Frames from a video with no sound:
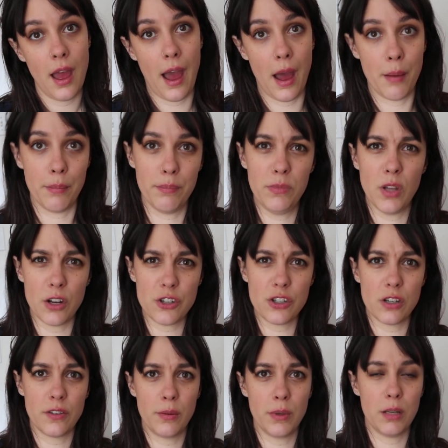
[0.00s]
Not
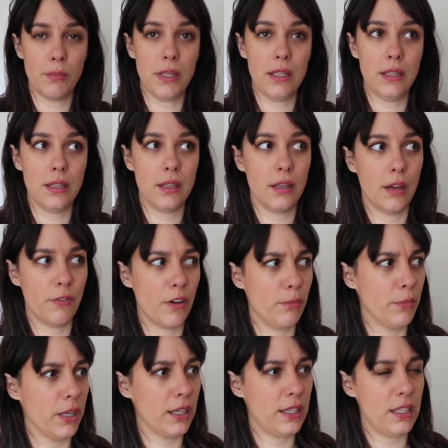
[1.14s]
sure if
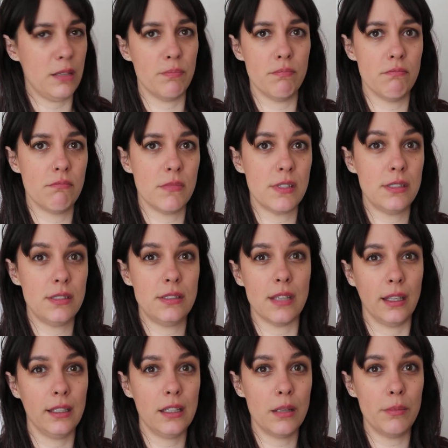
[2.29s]
I'm gonna keep
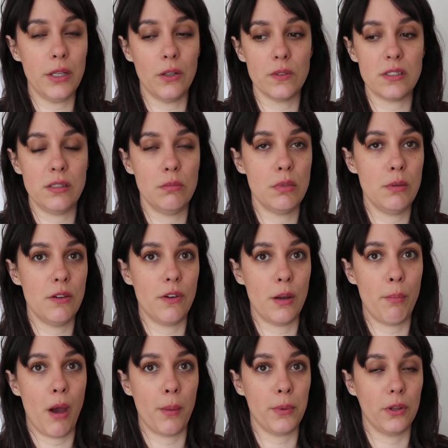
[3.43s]
selling them. They don't seem to be a very
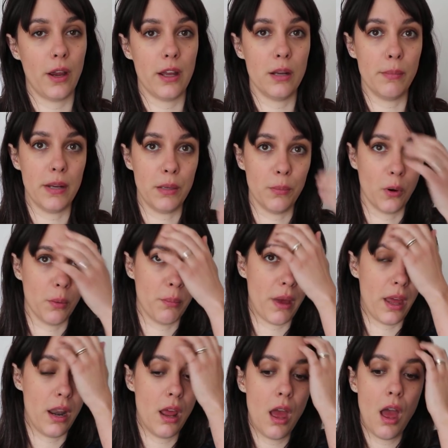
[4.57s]
popular item anymore,
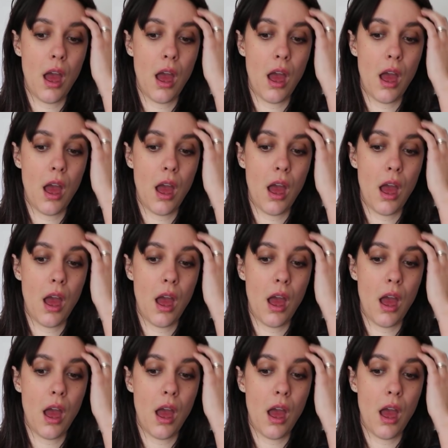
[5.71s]
but